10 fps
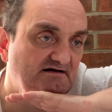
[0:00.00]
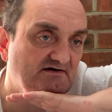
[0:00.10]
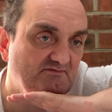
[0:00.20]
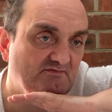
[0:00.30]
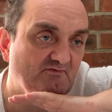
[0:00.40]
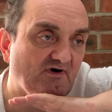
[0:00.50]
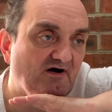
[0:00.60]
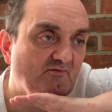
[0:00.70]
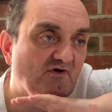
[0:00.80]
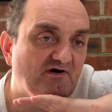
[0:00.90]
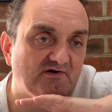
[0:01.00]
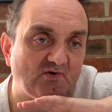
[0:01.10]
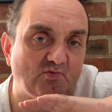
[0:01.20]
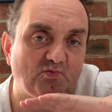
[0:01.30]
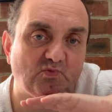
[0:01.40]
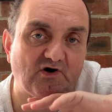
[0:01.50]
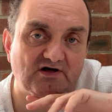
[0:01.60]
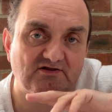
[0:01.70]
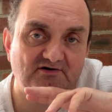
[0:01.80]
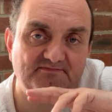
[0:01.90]
And why a
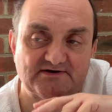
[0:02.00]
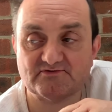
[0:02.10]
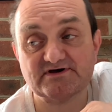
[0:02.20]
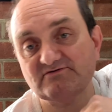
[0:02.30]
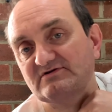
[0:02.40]
lot of people don't